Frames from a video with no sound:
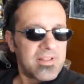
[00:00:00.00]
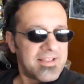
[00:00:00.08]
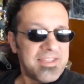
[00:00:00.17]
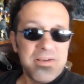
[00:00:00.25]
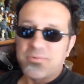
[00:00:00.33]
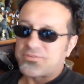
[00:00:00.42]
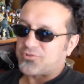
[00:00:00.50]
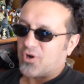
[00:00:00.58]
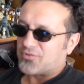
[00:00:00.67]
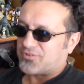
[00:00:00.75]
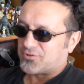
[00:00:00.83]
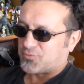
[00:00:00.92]
I think we'll
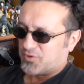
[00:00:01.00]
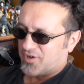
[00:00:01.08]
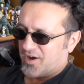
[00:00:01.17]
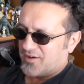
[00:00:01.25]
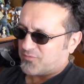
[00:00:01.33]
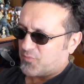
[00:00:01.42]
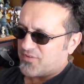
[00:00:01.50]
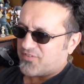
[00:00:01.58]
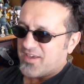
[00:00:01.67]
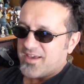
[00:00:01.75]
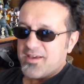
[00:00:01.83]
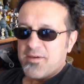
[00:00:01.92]
start this one off
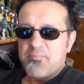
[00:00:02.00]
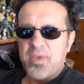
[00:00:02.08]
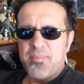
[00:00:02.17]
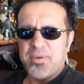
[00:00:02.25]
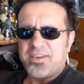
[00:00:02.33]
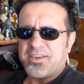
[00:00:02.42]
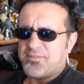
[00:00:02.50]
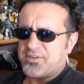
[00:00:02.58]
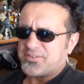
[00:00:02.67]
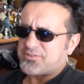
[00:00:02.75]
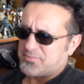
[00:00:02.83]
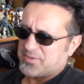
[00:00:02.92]
with maybe
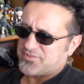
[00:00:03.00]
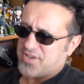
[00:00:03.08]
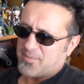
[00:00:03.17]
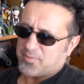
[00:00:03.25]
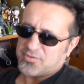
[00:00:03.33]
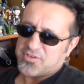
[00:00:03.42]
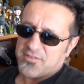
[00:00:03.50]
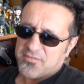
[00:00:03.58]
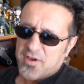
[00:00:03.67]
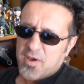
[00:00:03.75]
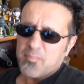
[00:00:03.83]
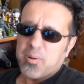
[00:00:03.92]
giving some examples
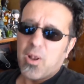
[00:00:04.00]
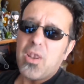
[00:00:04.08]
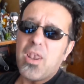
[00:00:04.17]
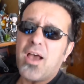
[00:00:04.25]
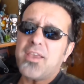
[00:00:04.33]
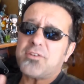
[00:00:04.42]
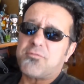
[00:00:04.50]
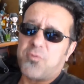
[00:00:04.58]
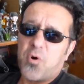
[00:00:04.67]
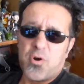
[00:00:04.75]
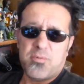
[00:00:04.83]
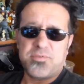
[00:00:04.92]
of polite
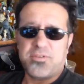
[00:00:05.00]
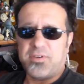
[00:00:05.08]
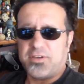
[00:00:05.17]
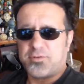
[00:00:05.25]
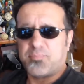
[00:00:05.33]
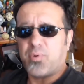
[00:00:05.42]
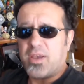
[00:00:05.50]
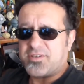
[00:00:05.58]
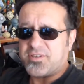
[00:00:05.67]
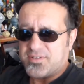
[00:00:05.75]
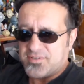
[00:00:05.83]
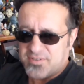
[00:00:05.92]
forms of
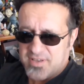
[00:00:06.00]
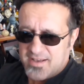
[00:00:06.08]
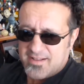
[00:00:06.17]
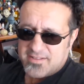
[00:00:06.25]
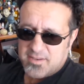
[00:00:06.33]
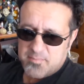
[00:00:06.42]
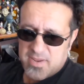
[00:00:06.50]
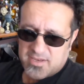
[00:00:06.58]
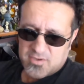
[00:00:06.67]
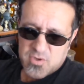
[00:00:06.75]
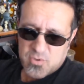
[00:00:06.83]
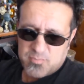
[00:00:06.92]
expressions that
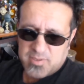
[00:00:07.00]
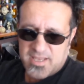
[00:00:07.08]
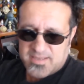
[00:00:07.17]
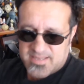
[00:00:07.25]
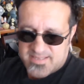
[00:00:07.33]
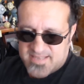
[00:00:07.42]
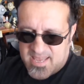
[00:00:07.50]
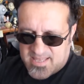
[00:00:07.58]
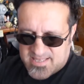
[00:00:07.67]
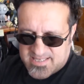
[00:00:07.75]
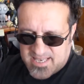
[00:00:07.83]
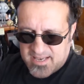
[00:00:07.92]
make no bloody
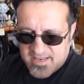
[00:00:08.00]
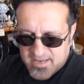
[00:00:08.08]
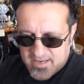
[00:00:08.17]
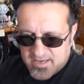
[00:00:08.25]
sense.